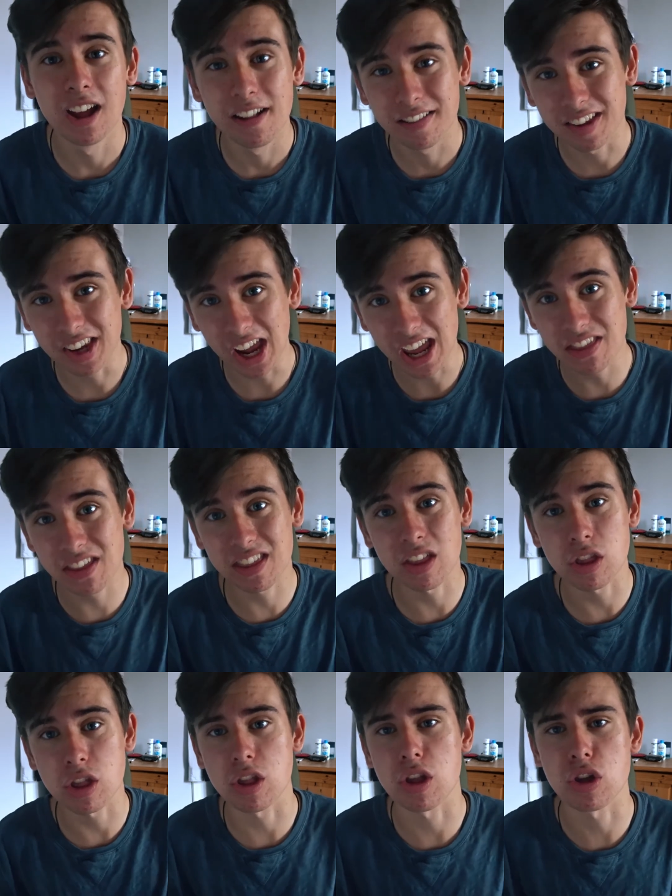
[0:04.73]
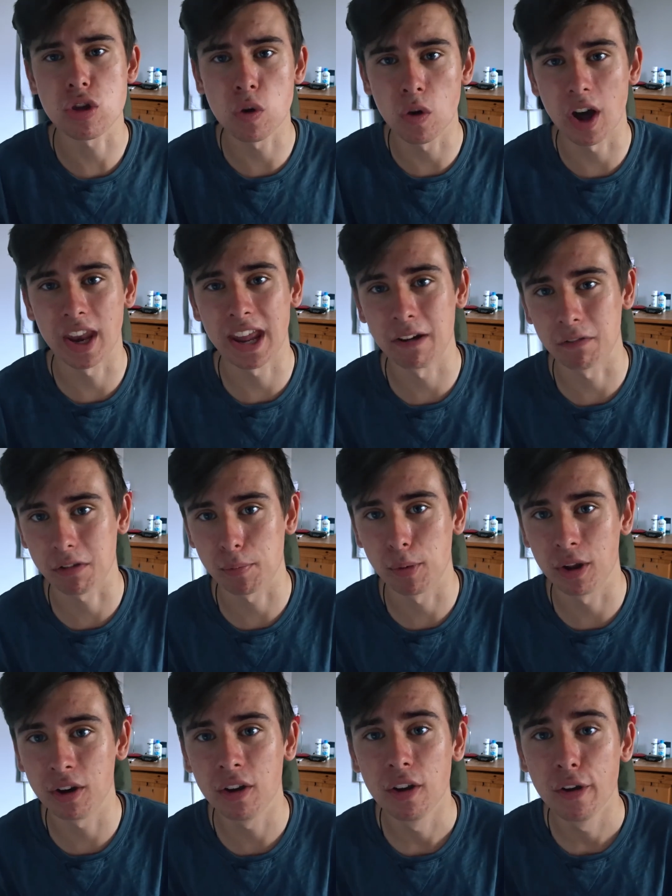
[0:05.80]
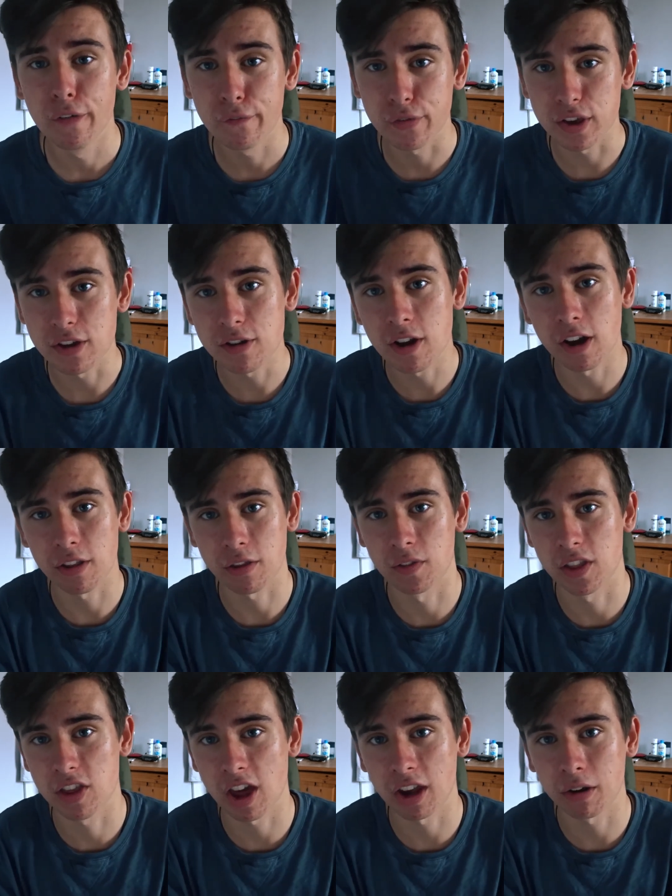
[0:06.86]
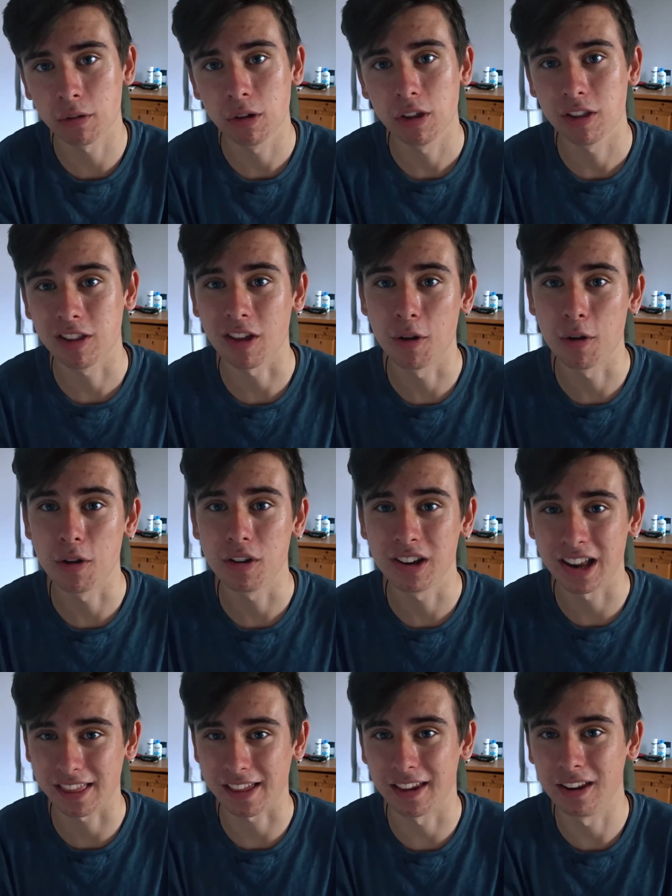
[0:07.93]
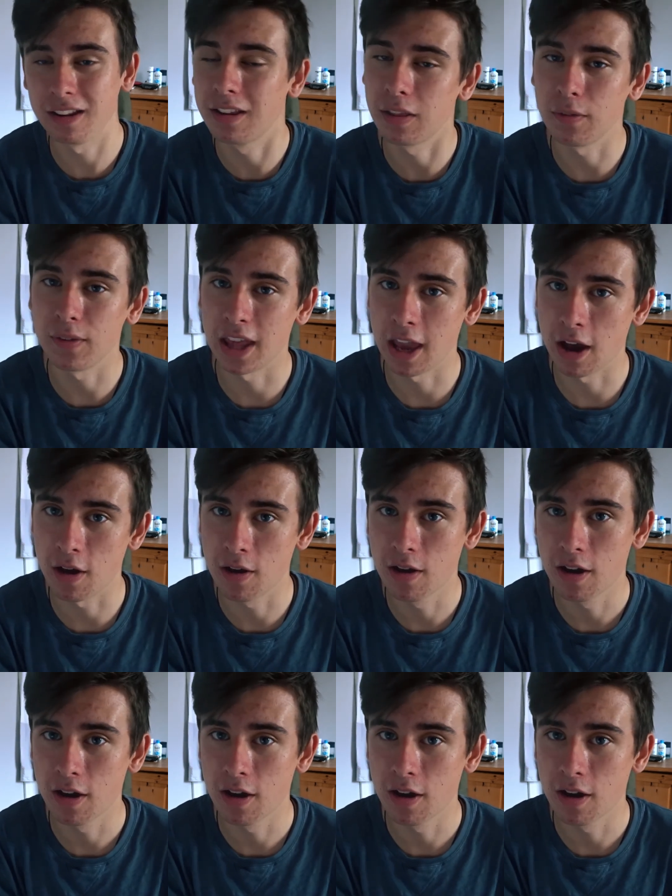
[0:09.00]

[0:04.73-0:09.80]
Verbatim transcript: Today this is just a short announcement for you guys on the channel, so let's get into the video.